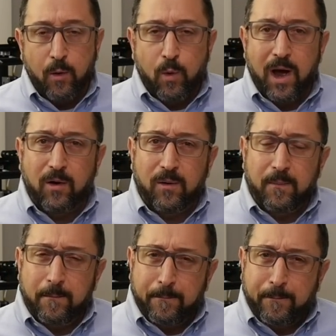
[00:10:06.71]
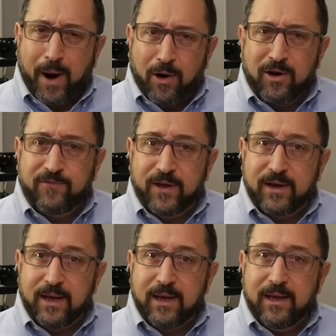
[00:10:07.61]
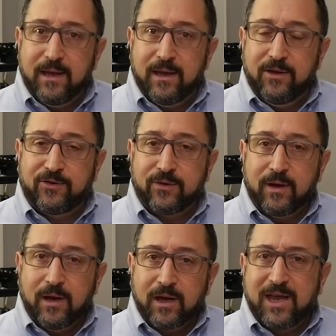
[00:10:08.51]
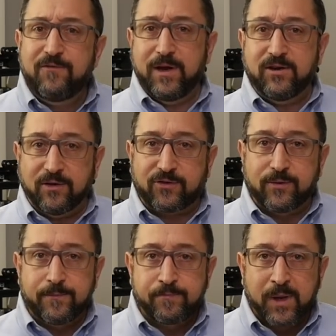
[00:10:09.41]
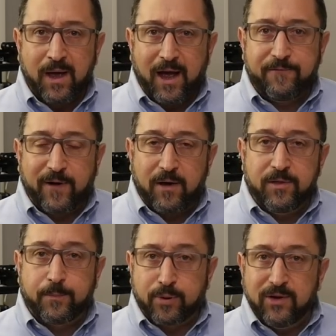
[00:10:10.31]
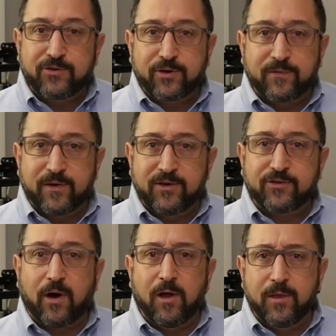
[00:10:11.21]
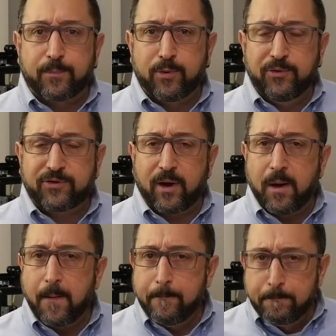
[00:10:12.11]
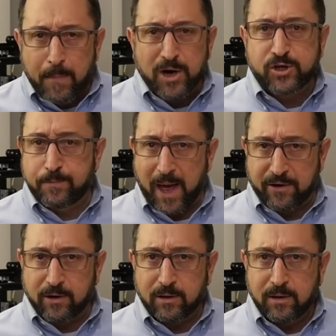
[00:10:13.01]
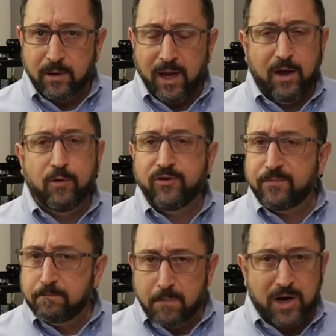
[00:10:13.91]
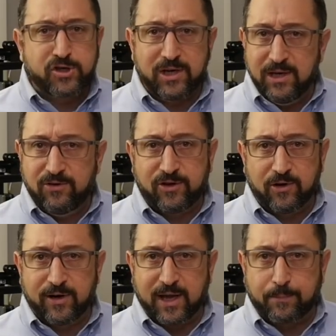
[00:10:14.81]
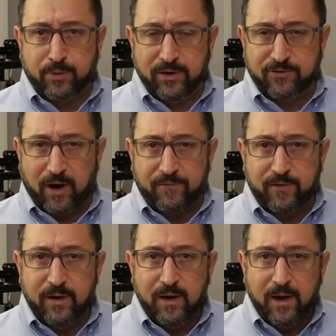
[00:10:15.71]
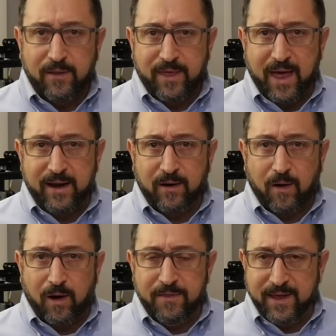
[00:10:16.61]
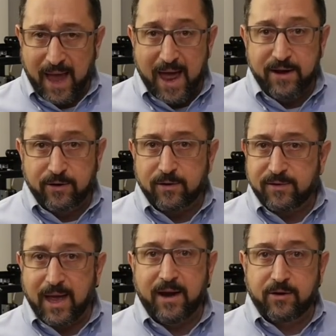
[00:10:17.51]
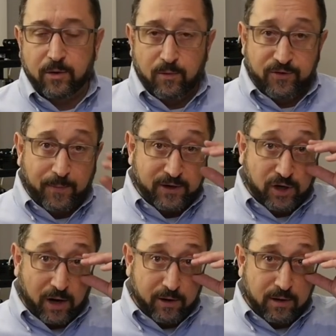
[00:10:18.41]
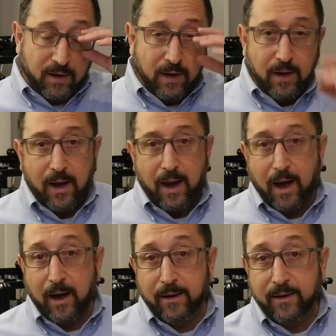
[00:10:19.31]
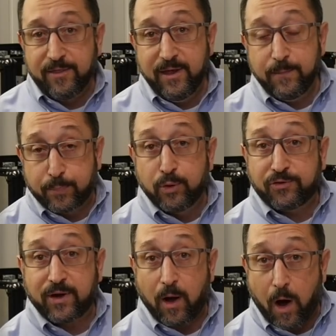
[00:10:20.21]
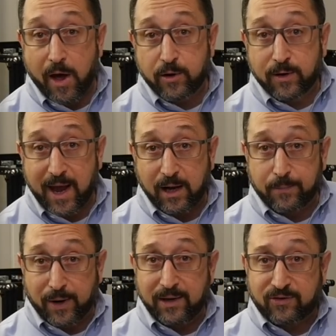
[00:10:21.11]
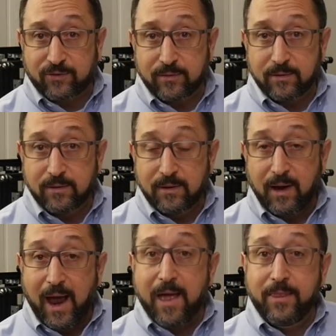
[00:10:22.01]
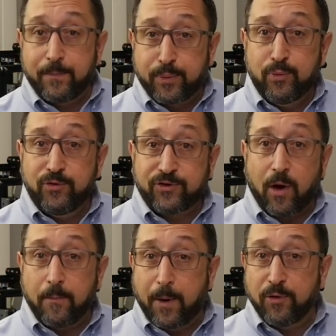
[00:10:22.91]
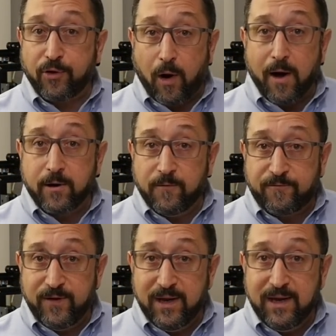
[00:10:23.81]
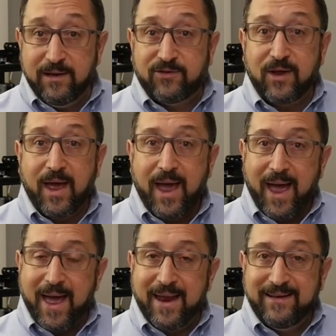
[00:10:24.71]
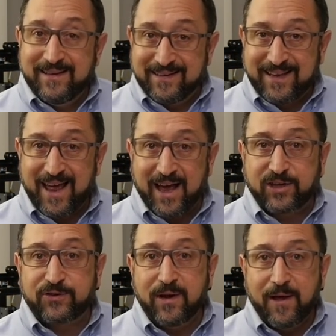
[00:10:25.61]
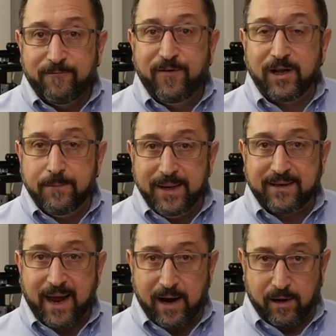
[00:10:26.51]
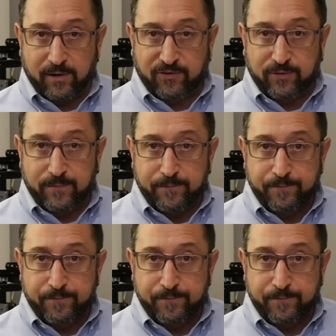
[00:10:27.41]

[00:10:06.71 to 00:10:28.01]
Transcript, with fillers: Well, part of it is convenience. I found the print surface on the Prusa much better. It was much easier to get prints off than on the Ender. The Ender was much harder. Uh, the Prusa auto calibrates and the Prusa both auto feeds and detects filament errors.